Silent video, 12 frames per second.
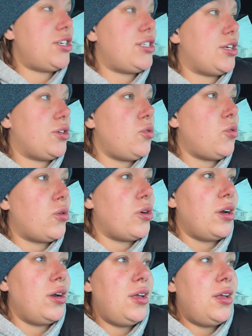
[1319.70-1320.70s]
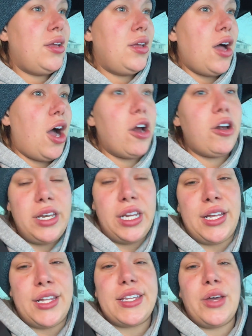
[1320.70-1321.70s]
just ignore our
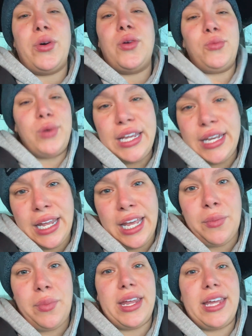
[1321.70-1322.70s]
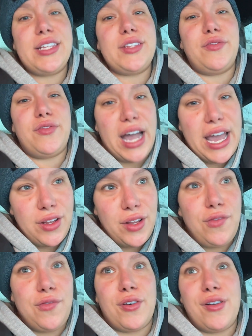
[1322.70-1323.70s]
needs and what we need, but it is
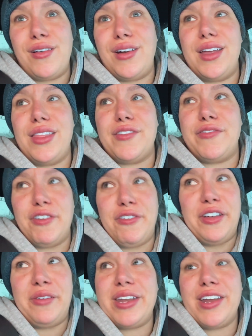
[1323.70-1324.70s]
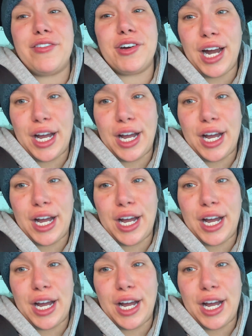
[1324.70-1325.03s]
vital for the fulfillment of our